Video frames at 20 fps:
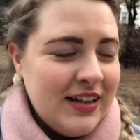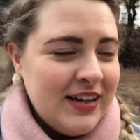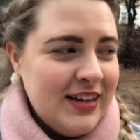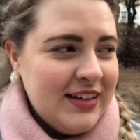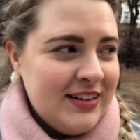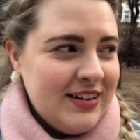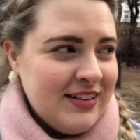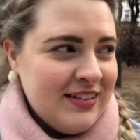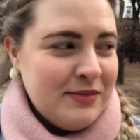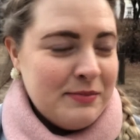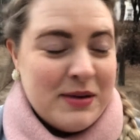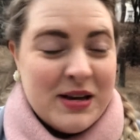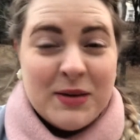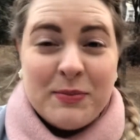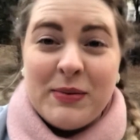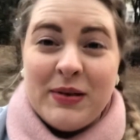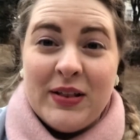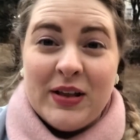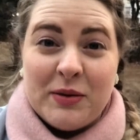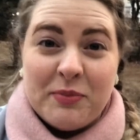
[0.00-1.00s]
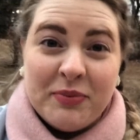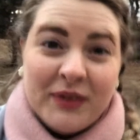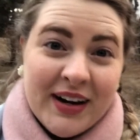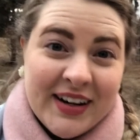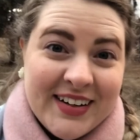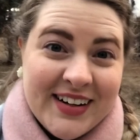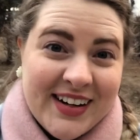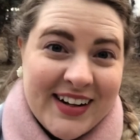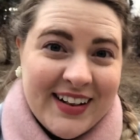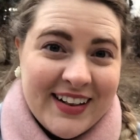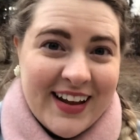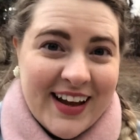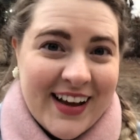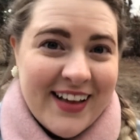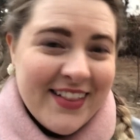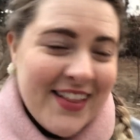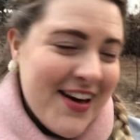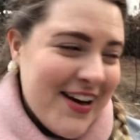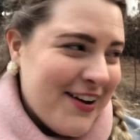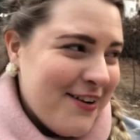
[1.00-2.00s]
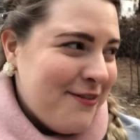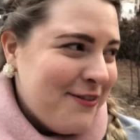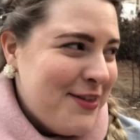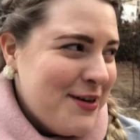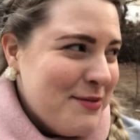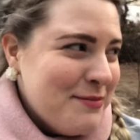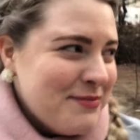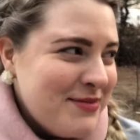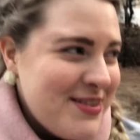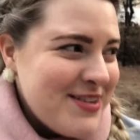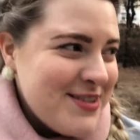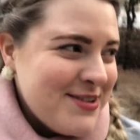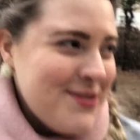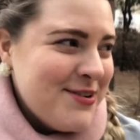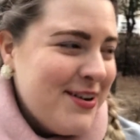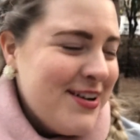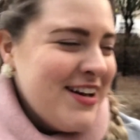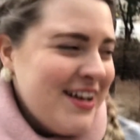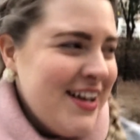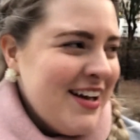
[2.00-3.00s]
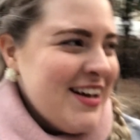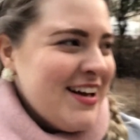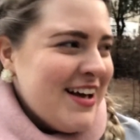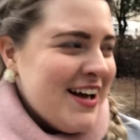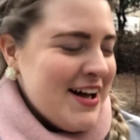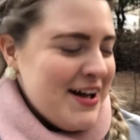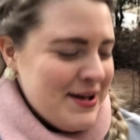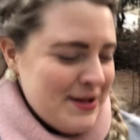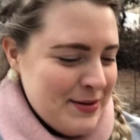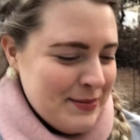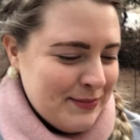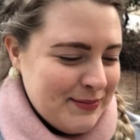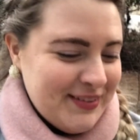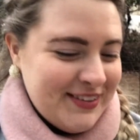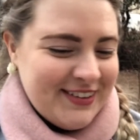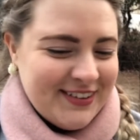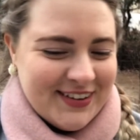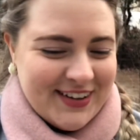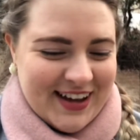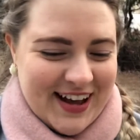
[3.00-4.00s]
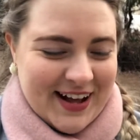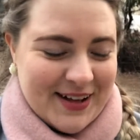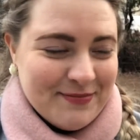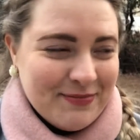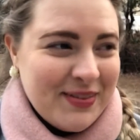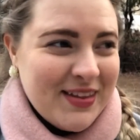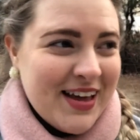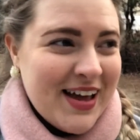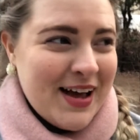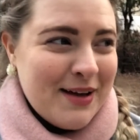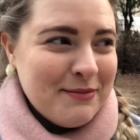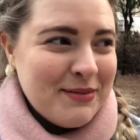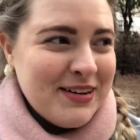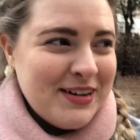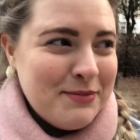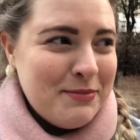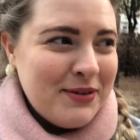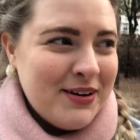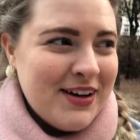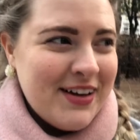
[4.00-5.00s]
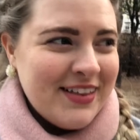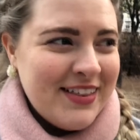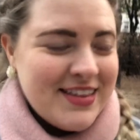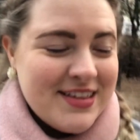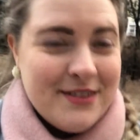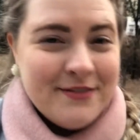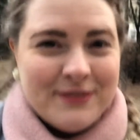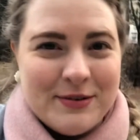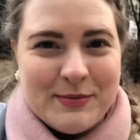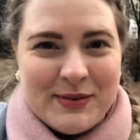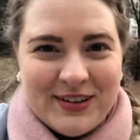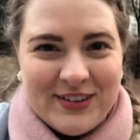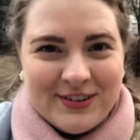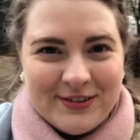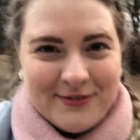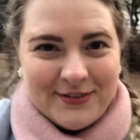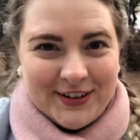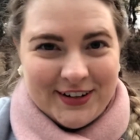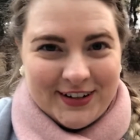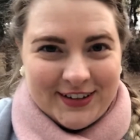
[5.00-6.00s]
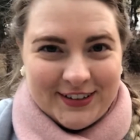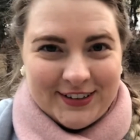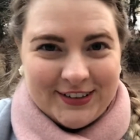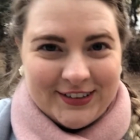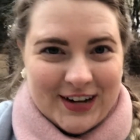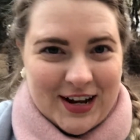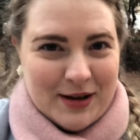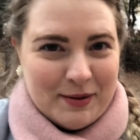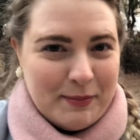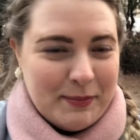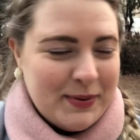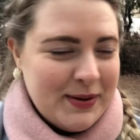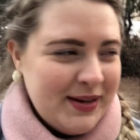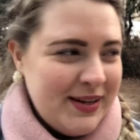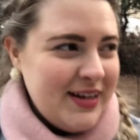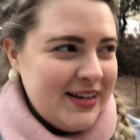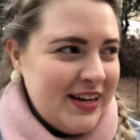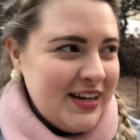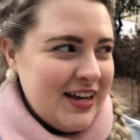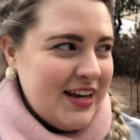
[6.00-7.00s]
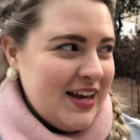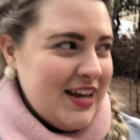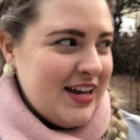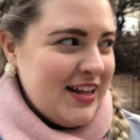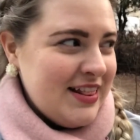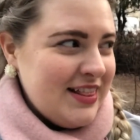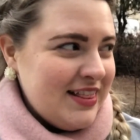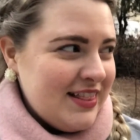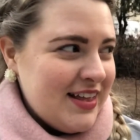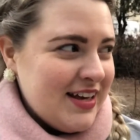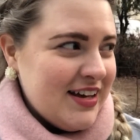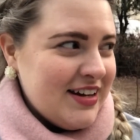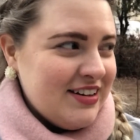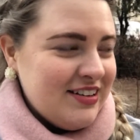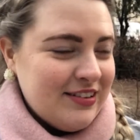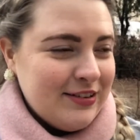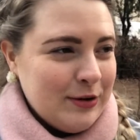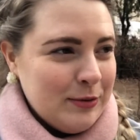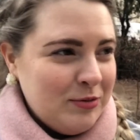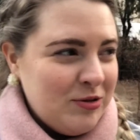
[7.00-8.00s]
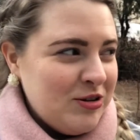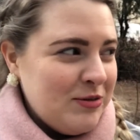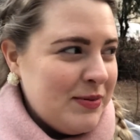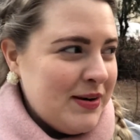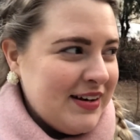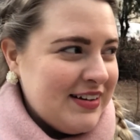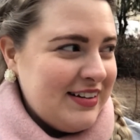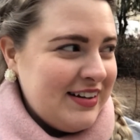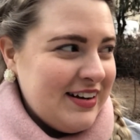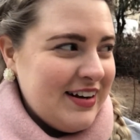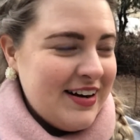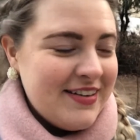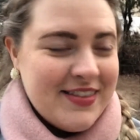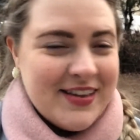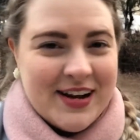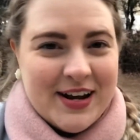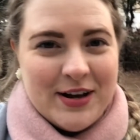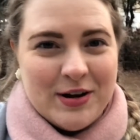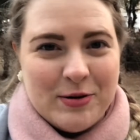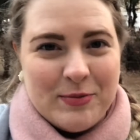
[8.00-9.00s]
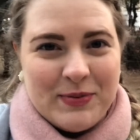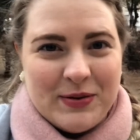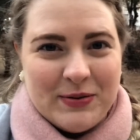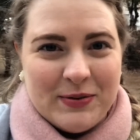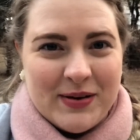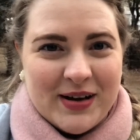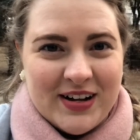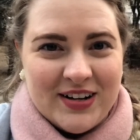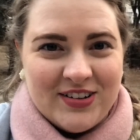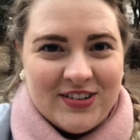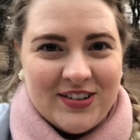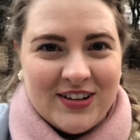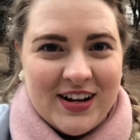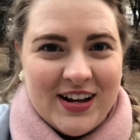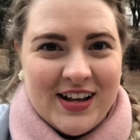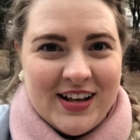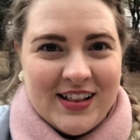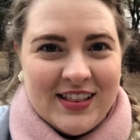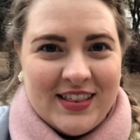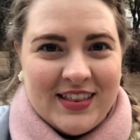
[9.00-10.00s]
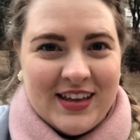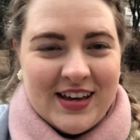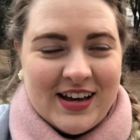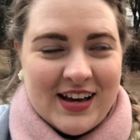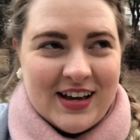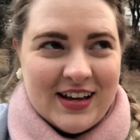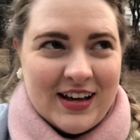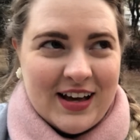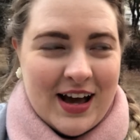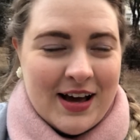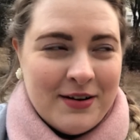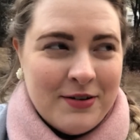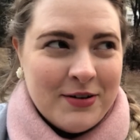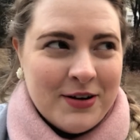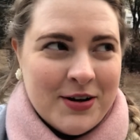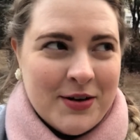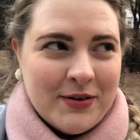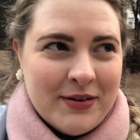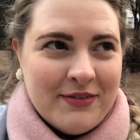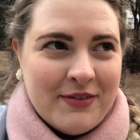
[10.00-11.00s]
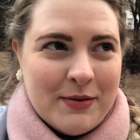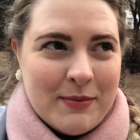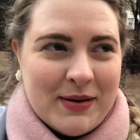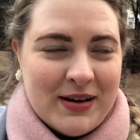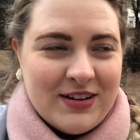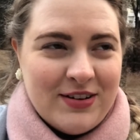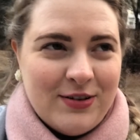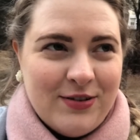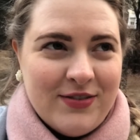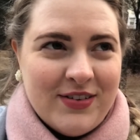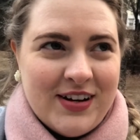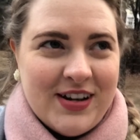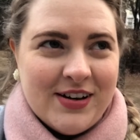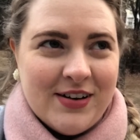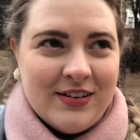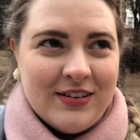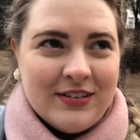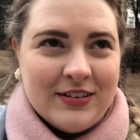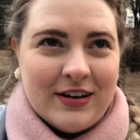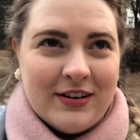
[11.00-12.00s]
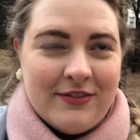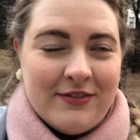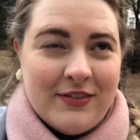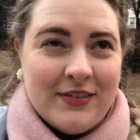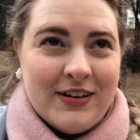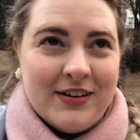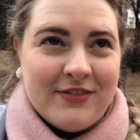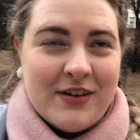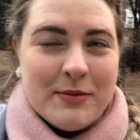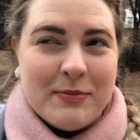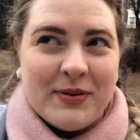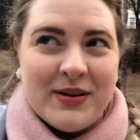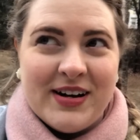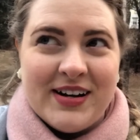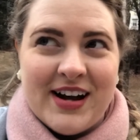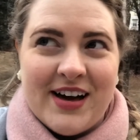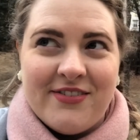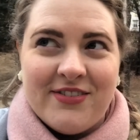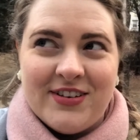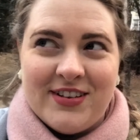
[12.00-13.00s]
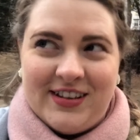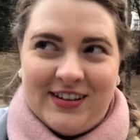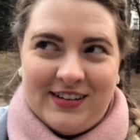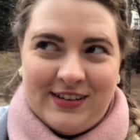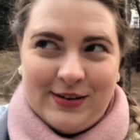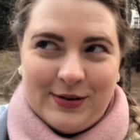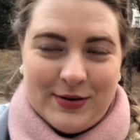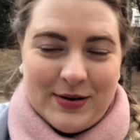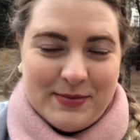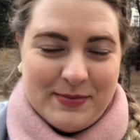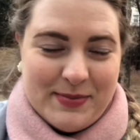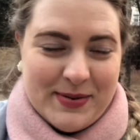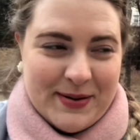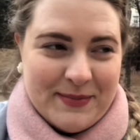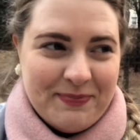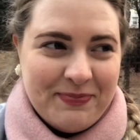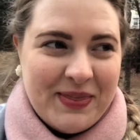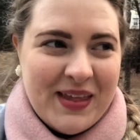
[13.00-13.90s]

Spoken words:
it doesn't make me look pregnant like a lot of them do. So yeah, I'm gonna put all the information for her shop in the description box here, and then I hope you watch I don't know if I'll make 2 videos or if I'll put it after this story, but